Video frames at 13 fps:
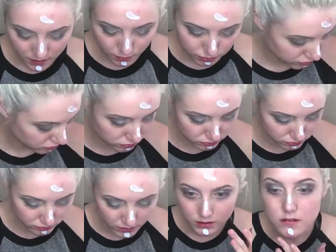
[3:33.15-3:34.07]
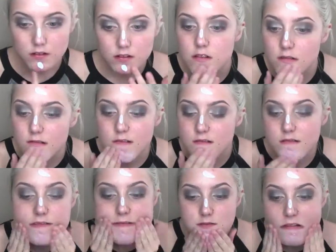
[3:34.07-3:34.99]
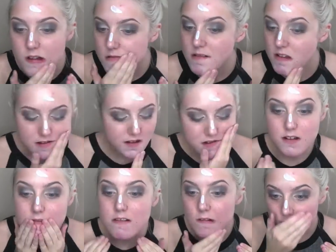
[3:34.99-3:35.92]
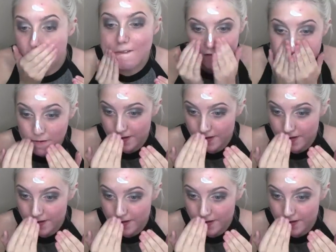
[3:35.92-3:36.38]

did use my Becca backlighting primer, but I didn't show that.